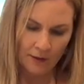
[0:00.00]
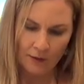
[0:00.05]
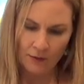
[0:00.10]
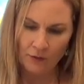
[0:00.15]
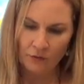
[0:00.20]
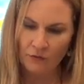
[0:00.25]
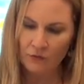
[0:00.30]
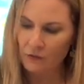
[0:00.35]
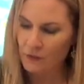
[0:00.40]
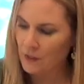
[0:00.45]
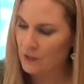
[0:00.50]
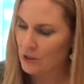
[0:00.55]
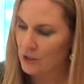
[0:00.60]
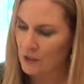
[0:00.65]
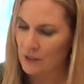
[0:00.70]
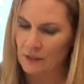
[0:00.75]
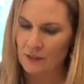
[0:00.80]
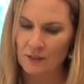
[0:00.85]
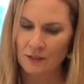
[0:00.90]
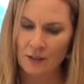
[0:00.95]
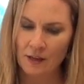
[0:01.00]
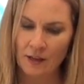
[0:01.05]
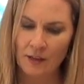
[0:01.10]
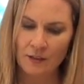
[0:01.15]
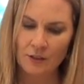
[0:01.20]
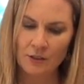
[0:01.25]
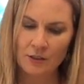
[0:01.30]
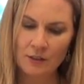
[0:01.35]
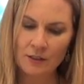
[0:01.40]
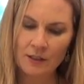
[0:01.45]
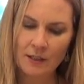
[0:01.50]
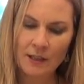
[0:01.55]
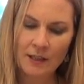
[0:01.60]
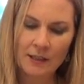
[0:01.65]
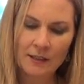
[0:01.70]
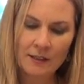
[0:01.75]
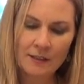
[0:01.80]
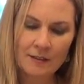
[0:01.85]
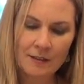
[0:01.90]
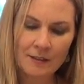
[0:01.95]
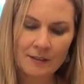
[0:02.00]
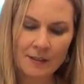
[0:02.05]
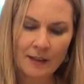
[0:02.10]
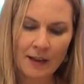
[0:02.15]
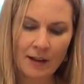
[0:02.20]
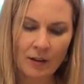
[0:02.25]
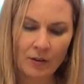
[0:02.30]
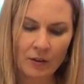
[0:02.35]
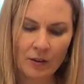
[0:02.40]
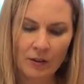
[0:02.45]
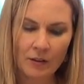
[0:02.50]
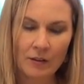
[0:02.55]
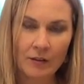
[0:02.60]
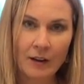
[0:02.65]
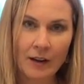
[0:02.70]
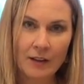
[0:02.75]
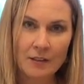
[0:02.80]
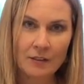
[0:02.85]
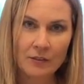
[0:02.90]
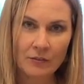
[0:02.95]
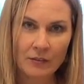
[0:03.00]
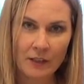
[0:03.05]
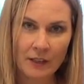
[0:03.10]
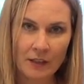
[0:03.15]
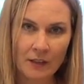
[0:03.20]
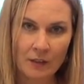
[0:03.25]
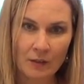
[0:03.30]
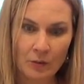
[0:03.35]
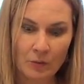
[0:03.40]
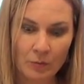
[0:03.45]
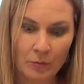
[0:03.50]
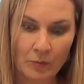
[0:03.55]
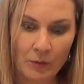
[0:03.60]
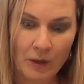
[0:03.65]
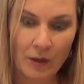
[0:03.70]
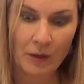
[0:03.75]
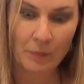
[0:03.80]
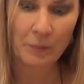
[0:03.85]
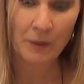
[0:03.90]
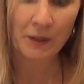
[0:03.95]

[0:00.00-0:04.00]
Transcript: The finishing touch, this is our grass-fed raw